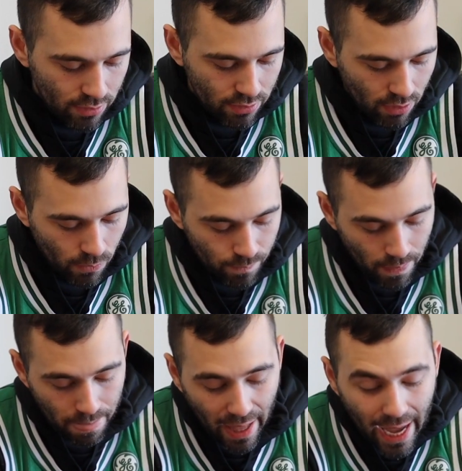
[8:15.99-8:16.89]
So
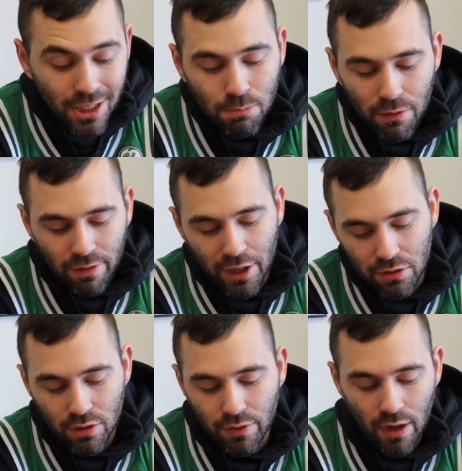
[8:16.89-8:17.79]
ask
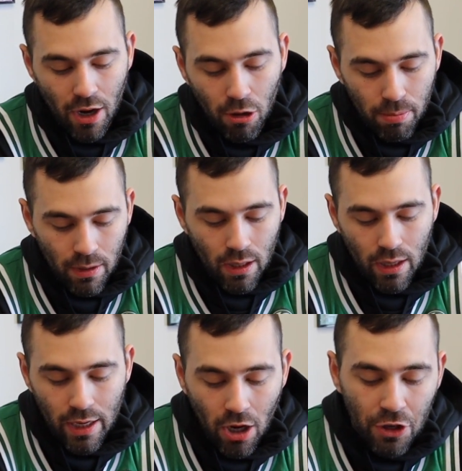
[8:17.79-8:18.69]
professionals for help
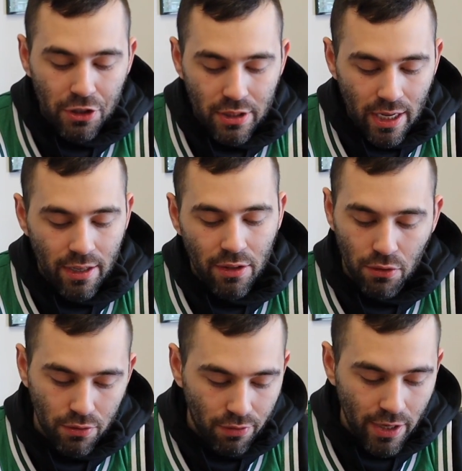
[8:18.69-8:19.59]
in understanding
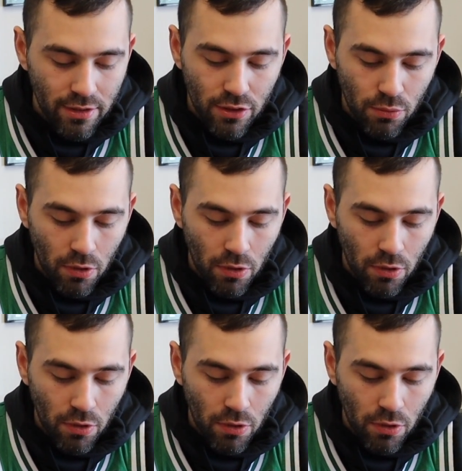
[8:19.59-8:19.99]
those phrases,